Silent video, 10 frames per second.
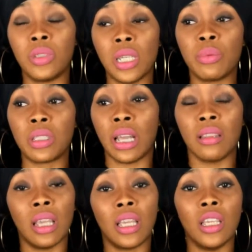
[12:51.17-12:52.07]
tips
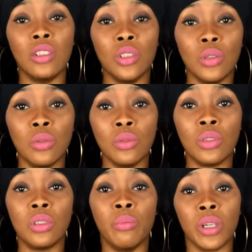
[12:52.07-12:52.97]
that they can
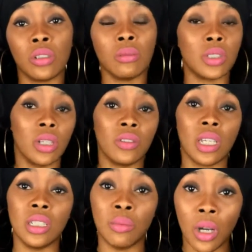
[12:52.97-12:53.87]
use to better
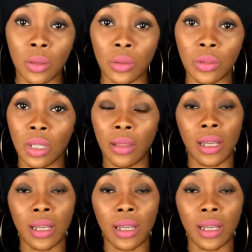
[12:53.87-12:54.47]
themselves as models.